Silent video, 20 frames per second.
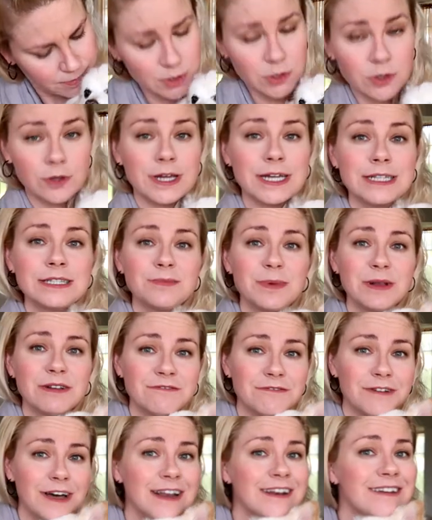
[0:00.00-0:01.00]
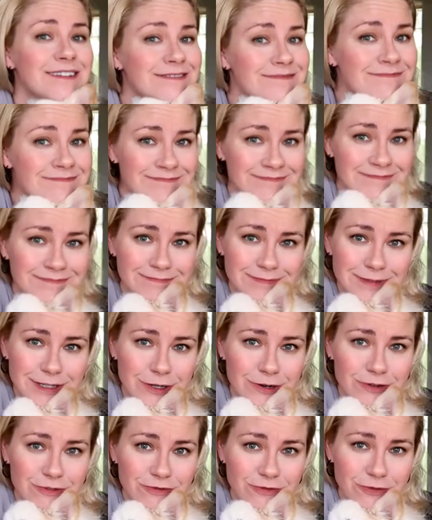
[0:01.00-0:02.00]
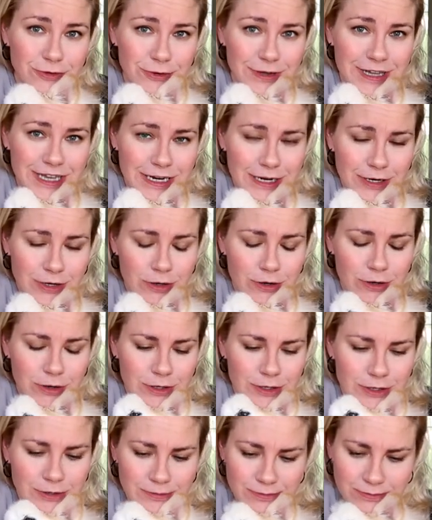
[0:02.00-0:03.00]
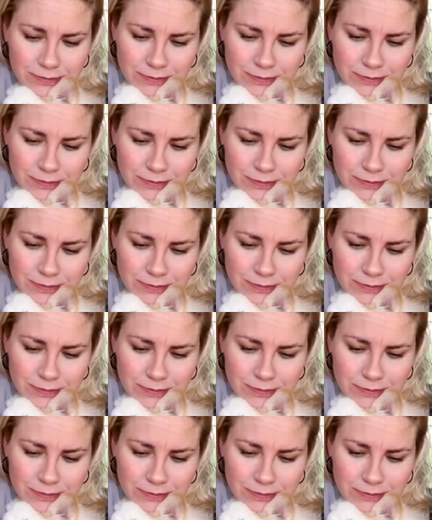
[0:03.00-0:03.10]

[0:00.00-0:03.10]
So that's been fun. Little fruit-eating dog.